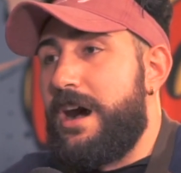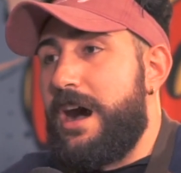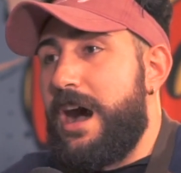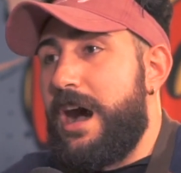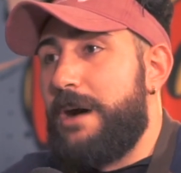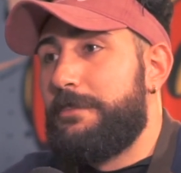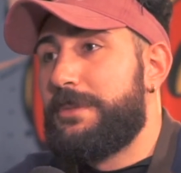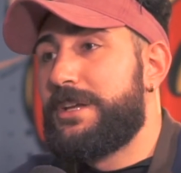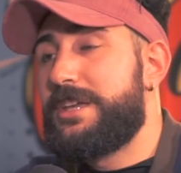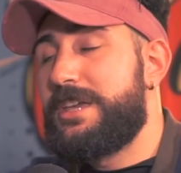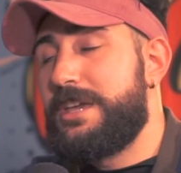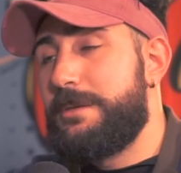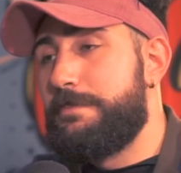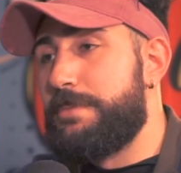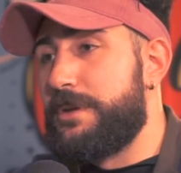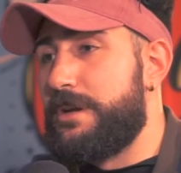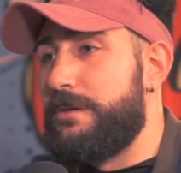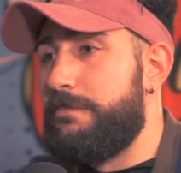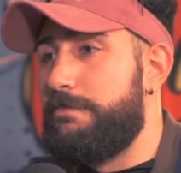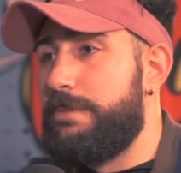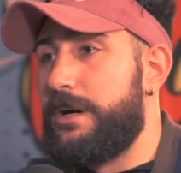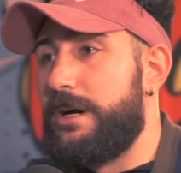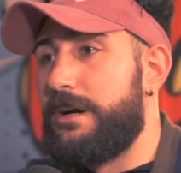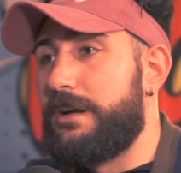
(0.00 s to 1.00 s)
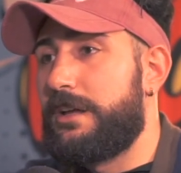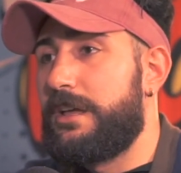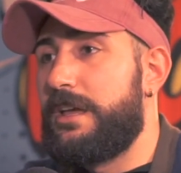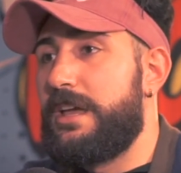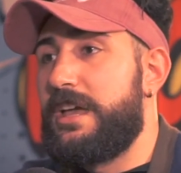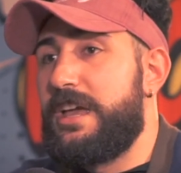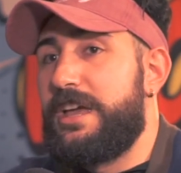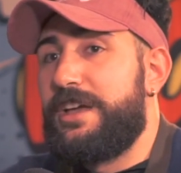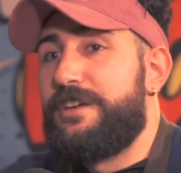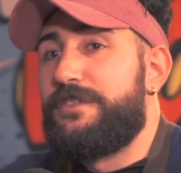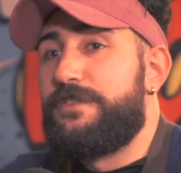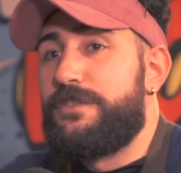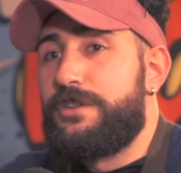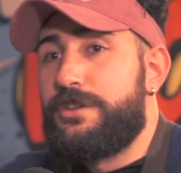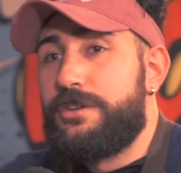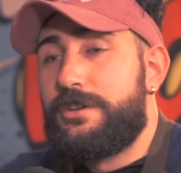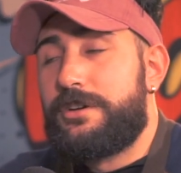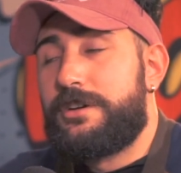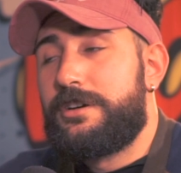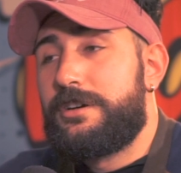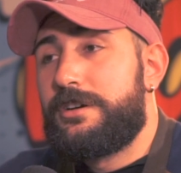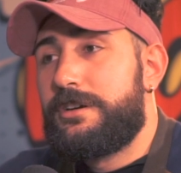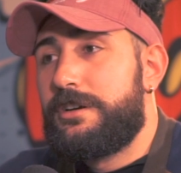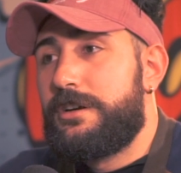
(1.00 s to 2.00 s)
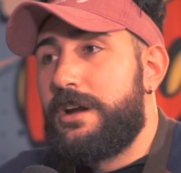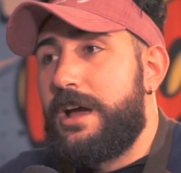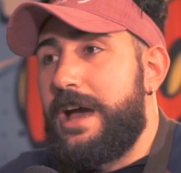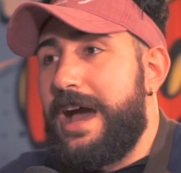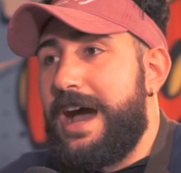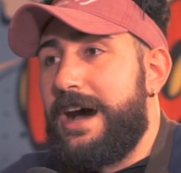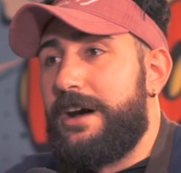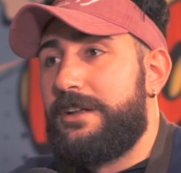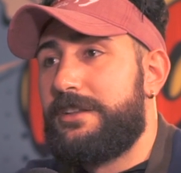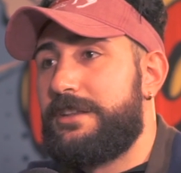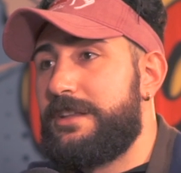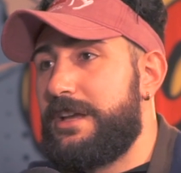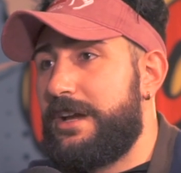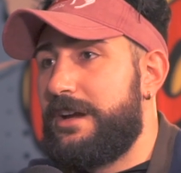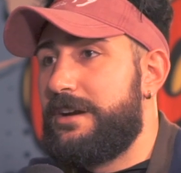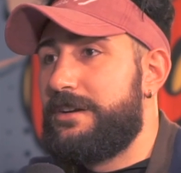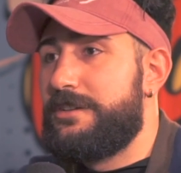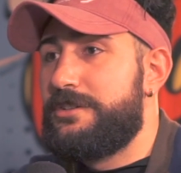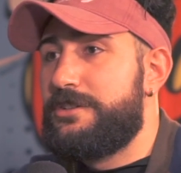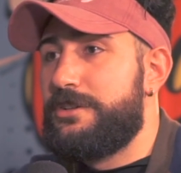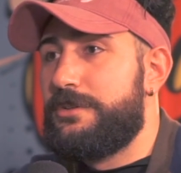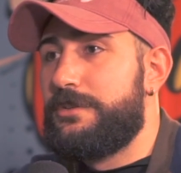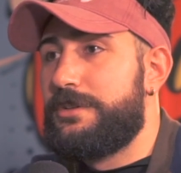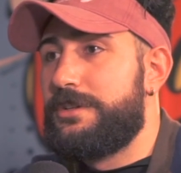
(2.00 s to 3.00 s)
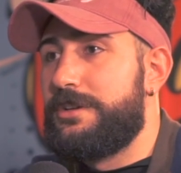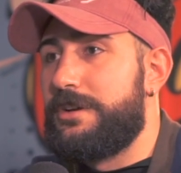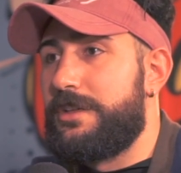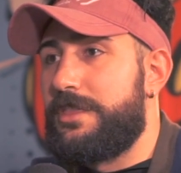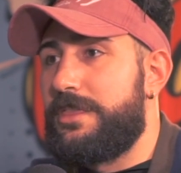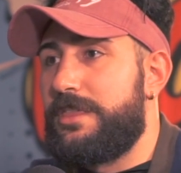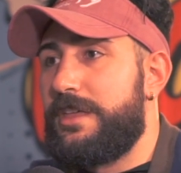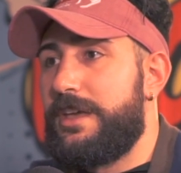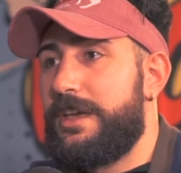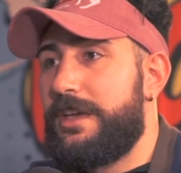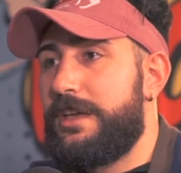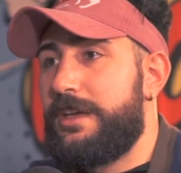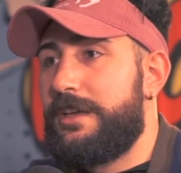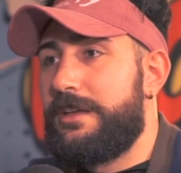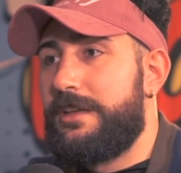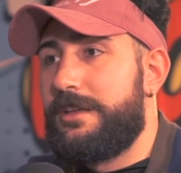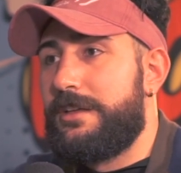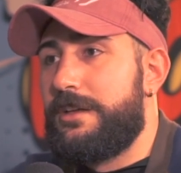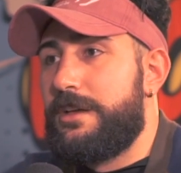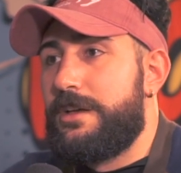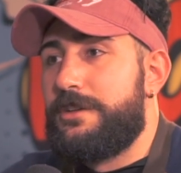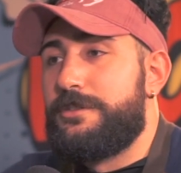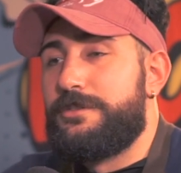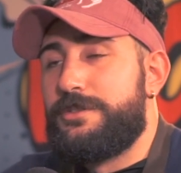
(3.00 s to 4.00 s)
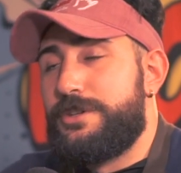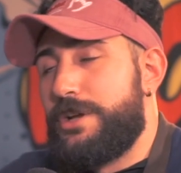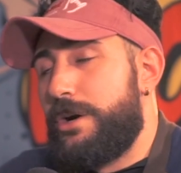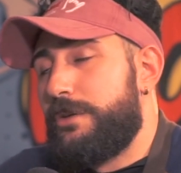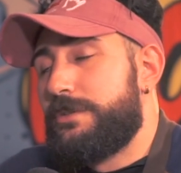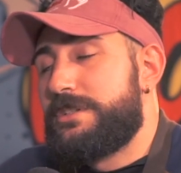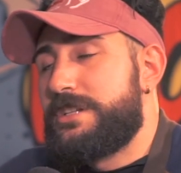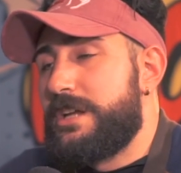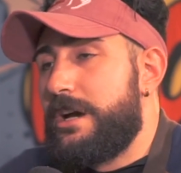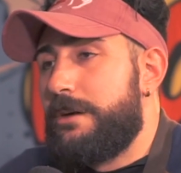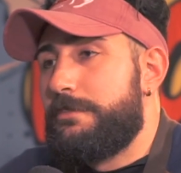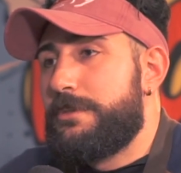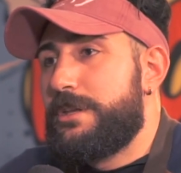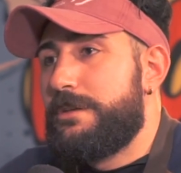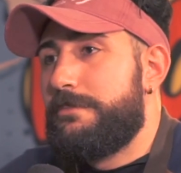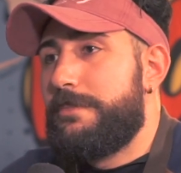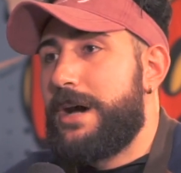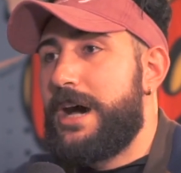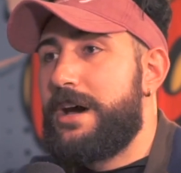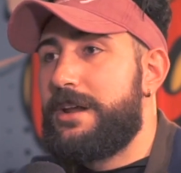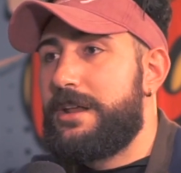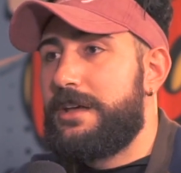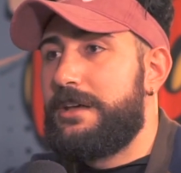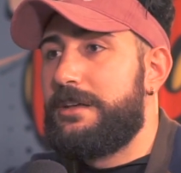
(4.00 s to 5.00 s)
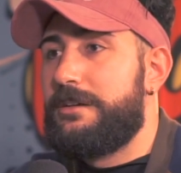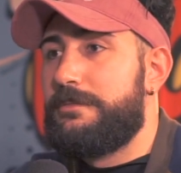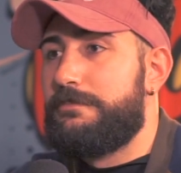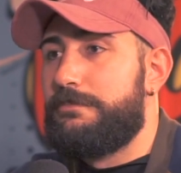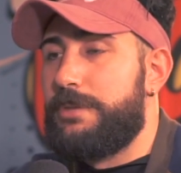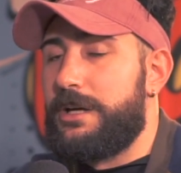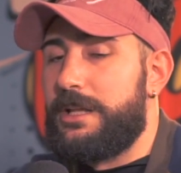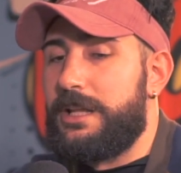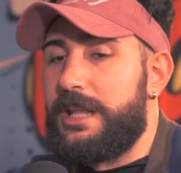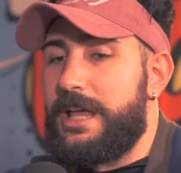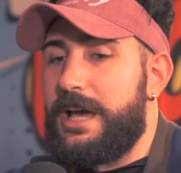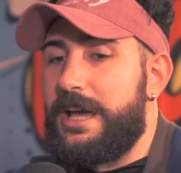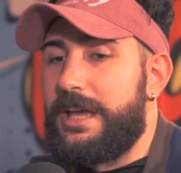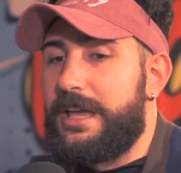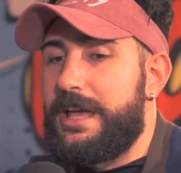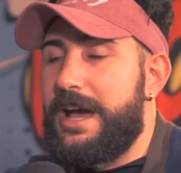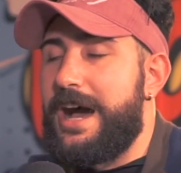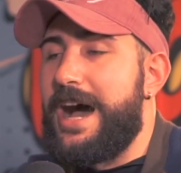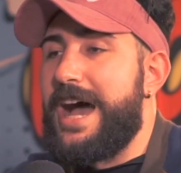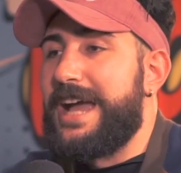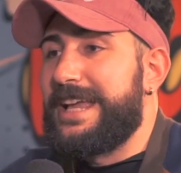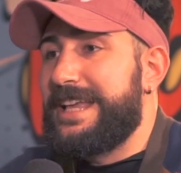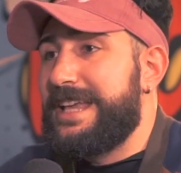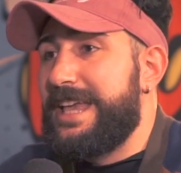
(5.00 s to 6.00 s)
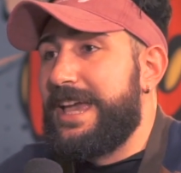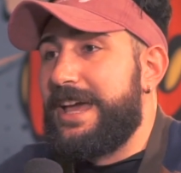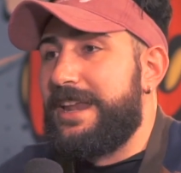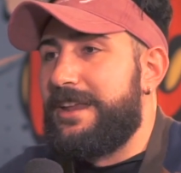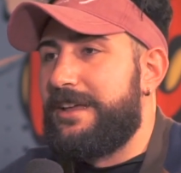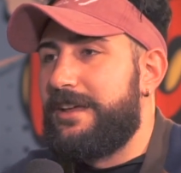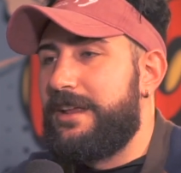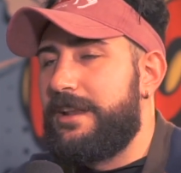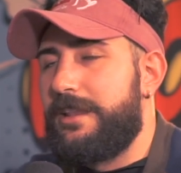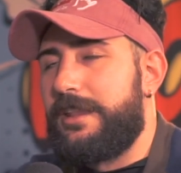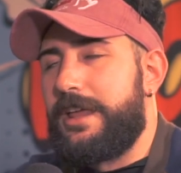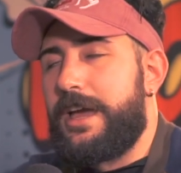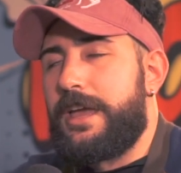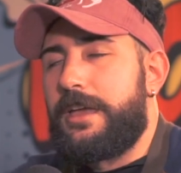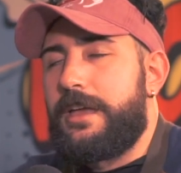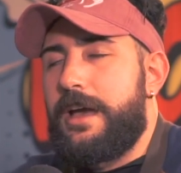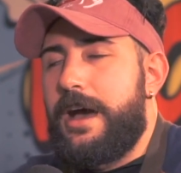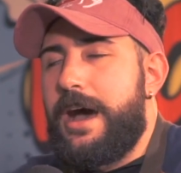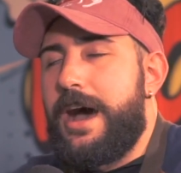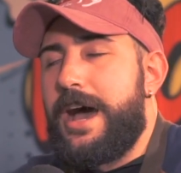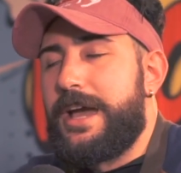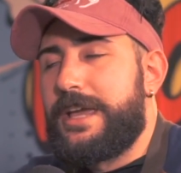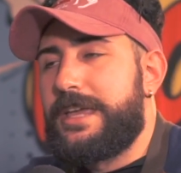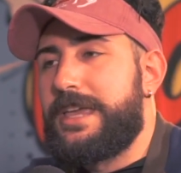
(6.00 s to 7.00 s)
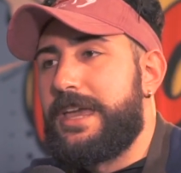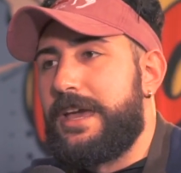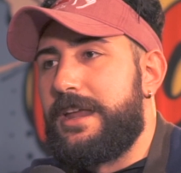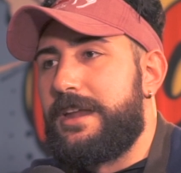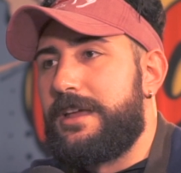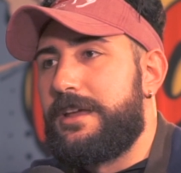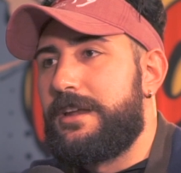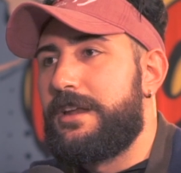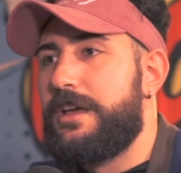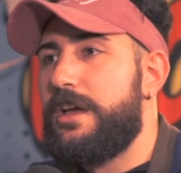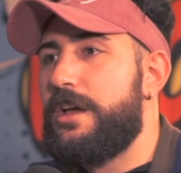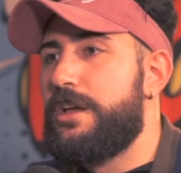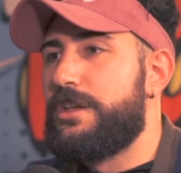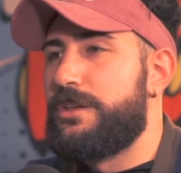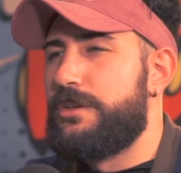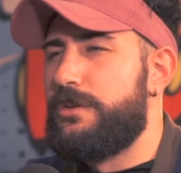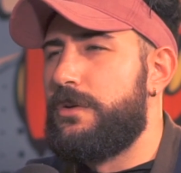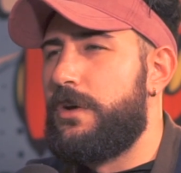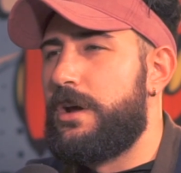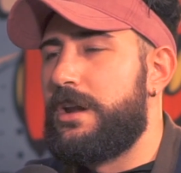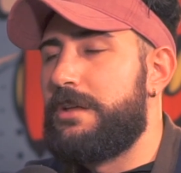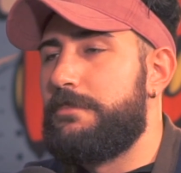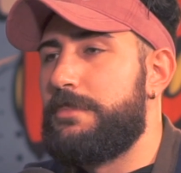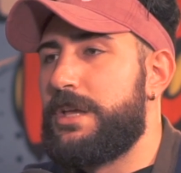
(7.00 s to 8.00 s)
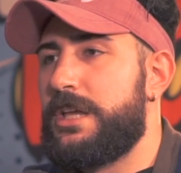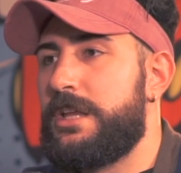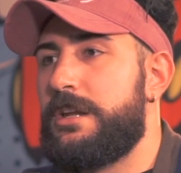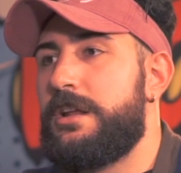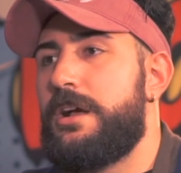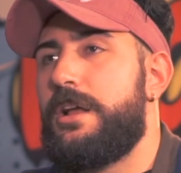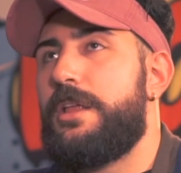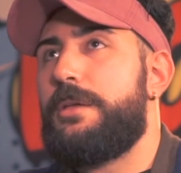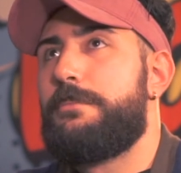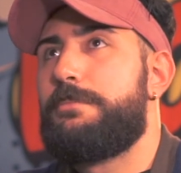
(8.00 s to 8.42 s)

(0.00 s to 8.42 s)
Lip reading: I'm going to keep it a buck. If you're out there doing your thing, don't tell me about it, but like, I get it. Like, I get it. You know what I mean?